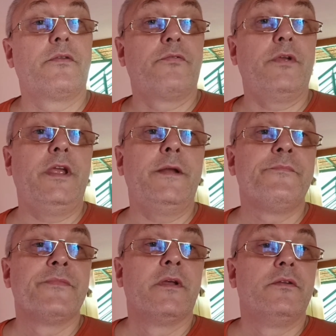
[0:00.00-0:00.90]
three
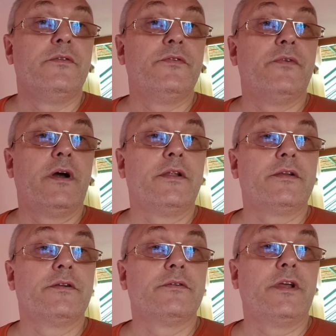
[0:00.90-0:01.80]
divine
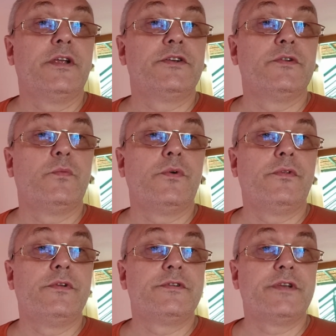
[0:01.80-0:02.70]
incarnation
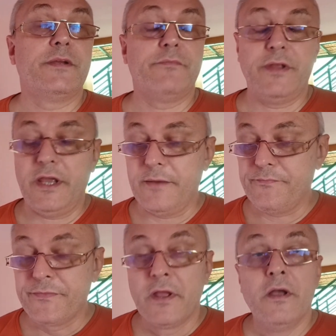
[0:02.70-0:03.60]
with the same name.